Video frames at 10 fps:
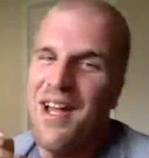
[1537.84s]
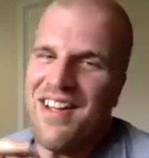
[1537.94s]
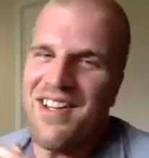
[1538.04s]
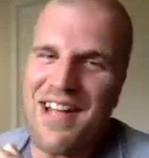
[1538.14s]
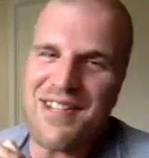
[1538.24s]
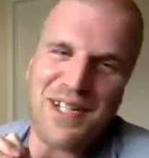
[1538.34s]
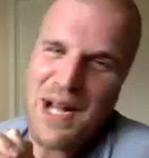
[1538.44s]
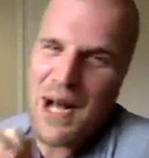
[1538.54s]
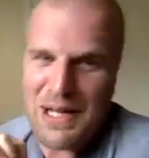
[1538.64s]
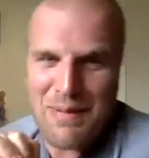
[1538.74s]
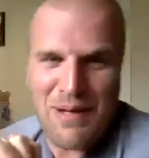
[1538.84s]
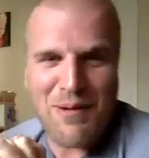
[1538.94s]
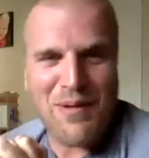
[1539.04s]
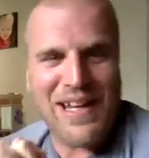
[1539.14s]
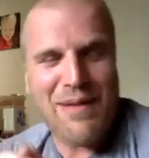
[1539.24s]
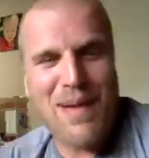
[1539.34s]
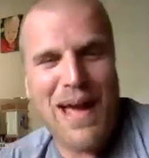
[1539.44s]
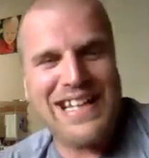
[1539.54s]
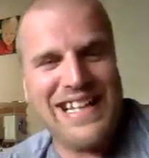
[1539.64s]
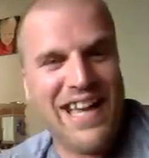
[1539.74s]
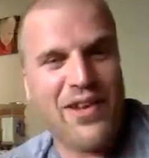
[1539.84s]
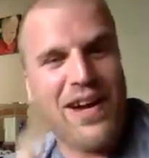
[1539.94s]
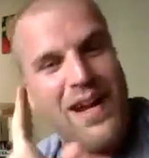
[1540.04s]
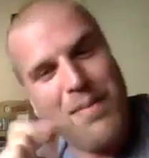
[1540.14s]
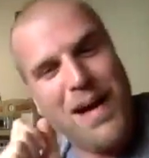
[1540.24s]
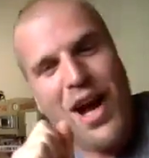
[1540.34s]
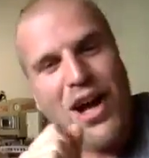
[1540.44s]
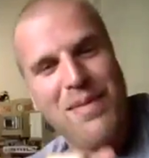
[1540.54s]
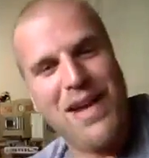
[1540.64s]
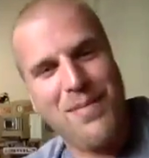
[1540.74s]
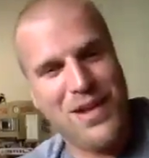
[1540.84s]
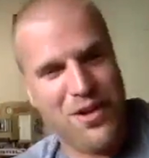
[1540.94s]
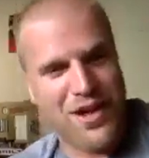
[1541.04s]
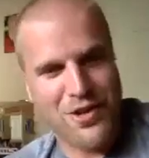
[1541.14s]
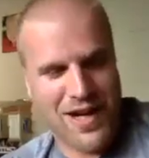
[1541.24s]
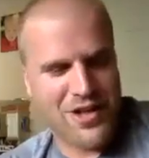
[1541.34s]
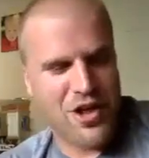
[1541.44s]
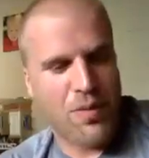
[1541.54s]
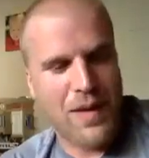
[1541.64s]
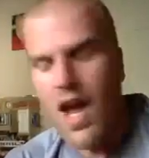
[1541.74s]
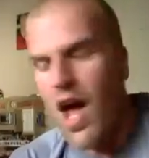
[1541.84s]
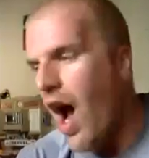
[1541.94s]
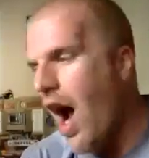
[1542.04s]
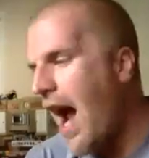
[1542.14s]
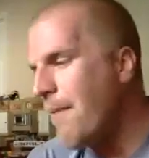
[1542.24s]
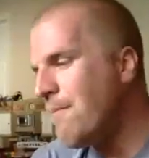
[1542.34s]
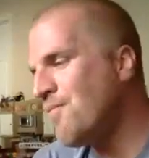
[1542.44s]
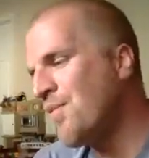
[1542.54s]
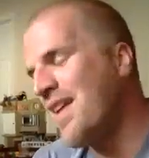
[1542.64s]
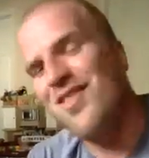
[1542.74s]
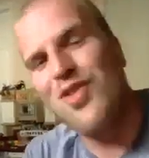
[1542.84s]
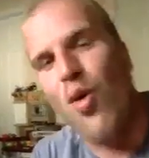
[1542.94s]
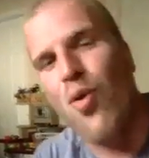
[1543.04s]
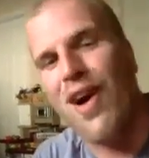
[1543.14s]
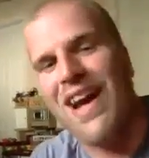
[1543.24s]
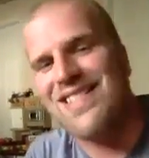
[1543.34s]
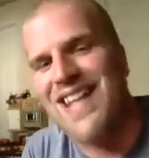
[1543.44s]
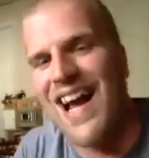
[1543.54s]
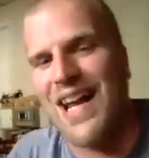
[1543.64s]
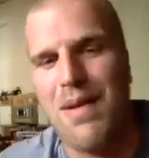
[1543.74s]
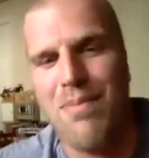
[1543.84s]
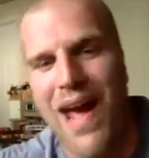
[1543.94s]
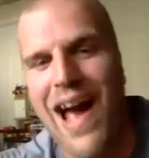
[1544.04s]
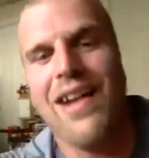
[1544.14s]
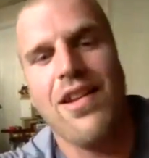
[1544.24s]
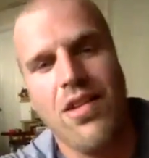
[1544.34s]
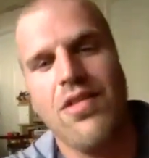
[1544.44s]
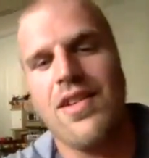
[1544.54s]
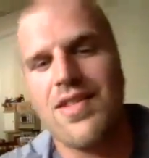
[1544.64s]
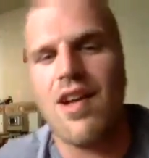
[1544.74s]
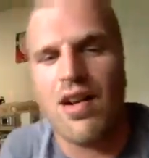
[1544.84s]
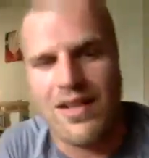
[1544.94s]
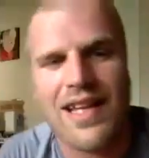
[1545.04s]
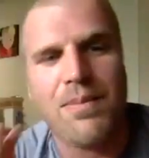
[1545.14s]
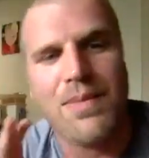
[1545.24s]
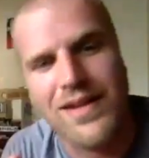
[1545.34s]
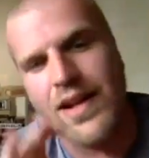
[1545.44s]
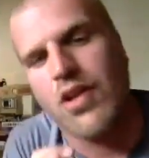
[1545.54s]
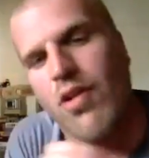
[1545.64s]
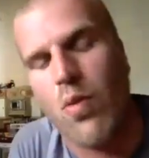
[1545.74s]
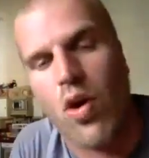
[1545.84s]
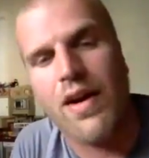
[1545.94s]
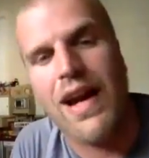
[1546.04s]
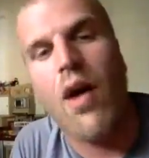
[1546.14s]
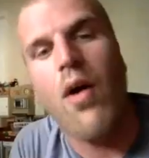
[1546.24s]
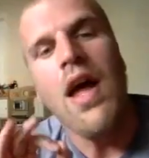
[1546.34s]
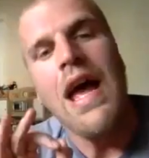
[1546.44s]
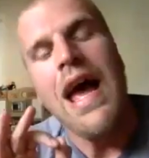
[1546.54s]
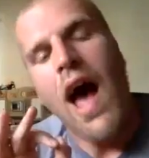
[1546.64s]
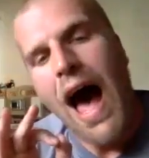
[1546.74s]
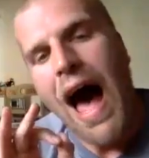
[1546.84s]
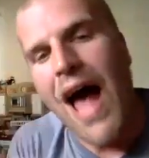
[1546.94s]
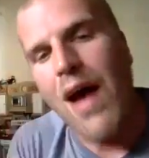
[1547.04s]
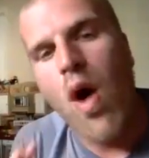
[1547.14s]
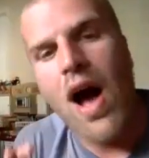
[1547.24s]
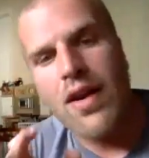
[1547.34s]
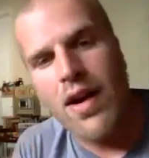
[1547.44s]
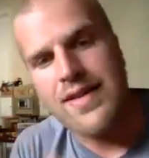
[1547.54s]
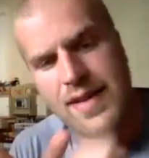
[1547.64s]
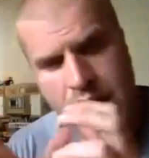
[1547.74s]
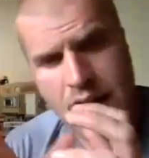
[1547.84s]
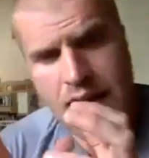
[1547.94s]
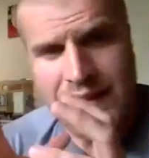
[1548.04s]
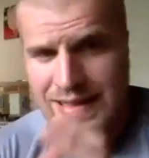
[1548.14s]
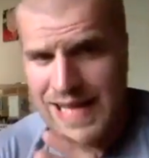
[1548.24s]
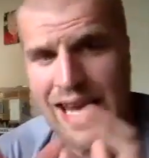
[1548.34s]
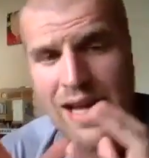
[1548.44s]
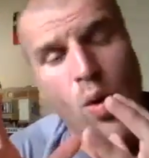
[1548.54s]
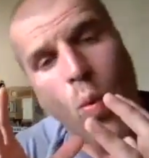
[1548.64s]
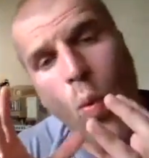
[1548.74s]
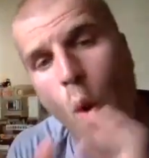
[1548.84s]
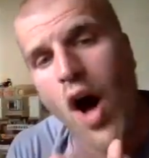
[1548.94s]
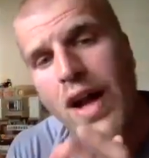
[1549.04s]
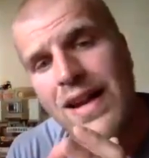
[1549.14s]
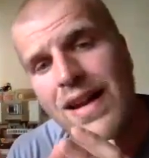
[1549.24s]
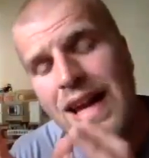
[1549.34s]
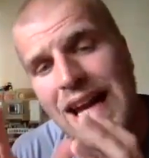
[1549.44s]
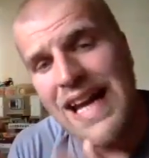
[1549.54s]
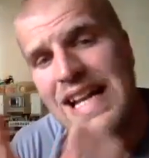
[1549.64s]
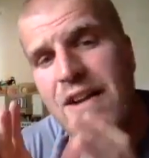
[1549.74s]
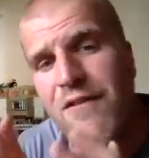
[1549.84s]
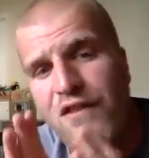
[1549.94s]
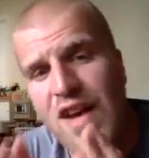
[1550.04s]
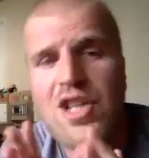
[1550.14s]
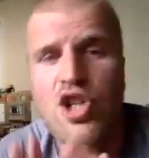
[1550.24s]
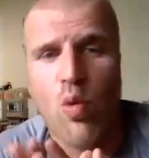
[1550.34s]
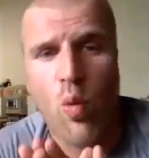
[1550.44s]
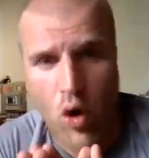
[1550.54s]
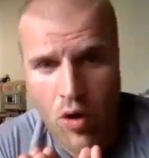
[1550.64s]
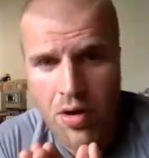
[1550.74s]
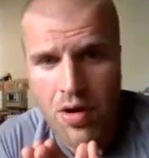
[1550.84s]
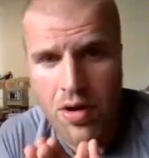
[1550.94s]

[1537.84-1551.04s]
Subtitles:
You guys are going to hug me when we get back together. And by hug me, I mean you're going to try to choke me. All right. Don't worry. It's not going to be bad. You just dug deep. You did a great workout. I want us to take one individual